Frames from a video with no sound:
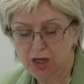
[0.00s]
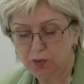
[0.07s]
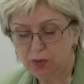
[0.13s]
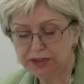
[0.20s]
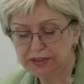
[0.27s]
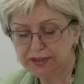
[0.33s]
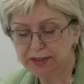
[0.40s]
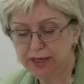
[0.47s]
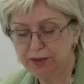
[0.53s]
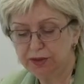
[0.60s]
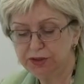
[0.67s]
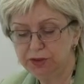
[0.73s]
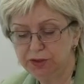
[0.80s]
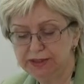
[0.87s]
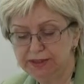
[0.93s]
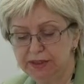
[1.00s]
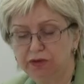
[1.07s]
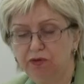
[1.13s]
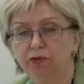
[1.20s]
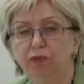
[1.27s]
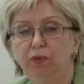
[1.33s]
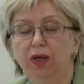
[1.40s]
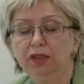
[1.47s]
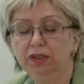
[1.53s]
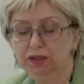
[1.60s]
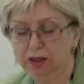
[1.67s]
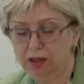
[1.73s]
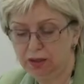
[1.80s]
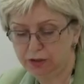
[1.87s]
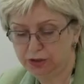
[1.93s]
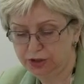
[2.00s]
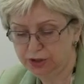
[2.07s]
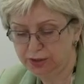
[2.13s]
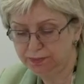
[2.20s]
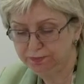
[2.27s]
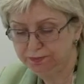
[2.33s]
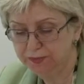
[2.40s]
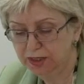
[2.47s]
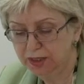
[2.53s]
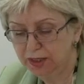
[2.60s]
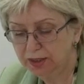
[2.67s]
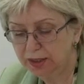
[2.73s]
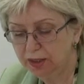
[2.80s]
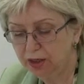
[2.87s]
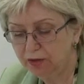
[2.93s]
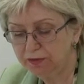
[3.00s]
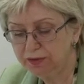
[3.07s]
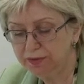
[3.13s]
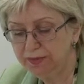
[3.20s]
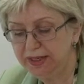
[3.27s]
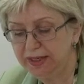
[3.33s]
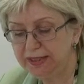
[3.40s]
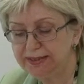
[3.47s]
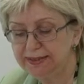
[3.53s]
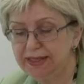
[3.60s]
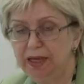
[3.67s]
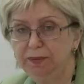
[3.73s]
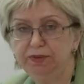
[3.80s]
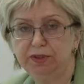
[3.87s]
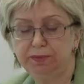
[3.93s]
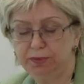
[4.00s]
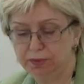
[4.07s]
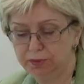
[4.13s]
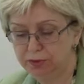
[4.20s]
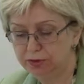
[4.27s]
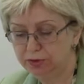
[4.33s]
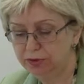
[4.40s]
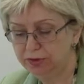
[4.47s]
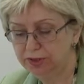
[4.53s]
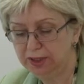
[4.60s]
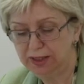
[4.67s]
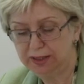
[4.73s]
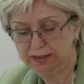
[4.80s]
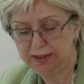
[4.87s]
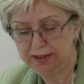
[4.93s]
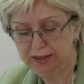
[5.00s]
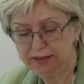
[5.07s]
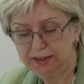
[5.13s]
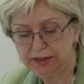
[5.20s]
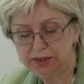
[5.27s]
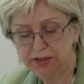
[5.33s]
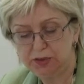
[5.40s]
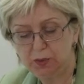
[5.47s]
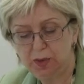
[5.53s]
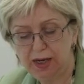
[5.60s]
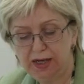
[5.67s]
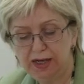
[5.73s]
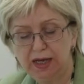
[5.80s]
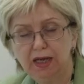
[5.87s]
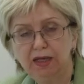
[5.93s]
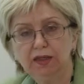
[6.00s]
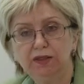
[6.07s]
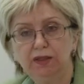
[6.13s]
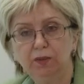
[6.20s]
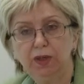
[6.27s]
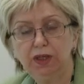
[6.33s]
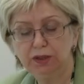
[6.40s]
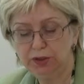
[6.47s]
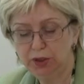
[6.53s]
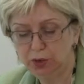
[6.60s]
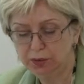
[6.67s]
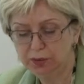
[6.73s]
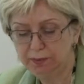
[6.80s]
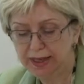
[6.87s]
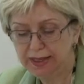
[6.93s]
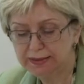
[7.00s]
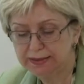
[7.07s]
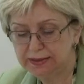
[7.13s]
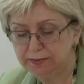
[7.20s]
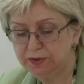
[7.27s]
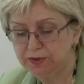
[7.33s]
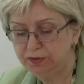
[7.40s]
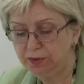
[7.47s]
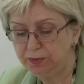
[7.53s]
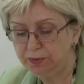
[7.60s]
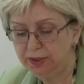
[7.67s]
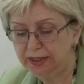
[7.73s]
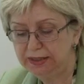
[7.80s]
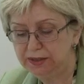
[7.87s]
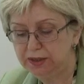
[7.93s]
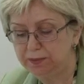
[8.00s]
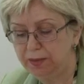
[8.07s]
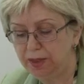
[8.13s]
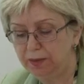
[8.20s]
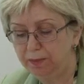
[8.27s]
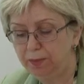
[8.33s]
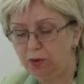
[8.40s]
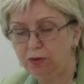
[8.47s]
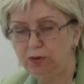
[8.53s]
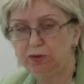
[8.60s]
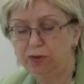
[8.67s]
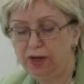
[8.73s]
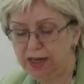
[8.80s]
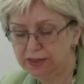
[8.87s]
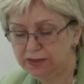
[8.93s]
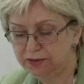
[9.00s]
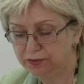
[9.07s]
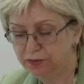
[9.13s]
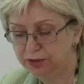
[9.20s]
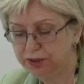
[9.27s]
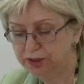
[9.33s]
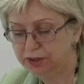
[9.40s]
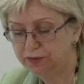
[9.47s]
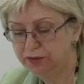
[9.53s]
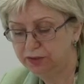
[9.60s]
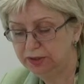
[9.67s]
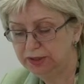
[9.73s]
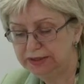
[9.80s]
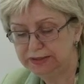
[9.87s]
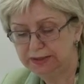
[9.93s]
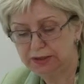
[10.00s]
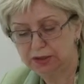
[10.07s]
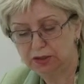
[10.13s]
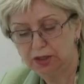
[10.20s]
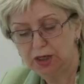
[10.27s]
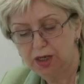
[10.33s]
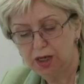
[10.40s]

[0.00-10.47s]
What is characteristic of one culture can often be unacceptable to the other. That is why the well-known maxims formulated by Paul Grice for individualistic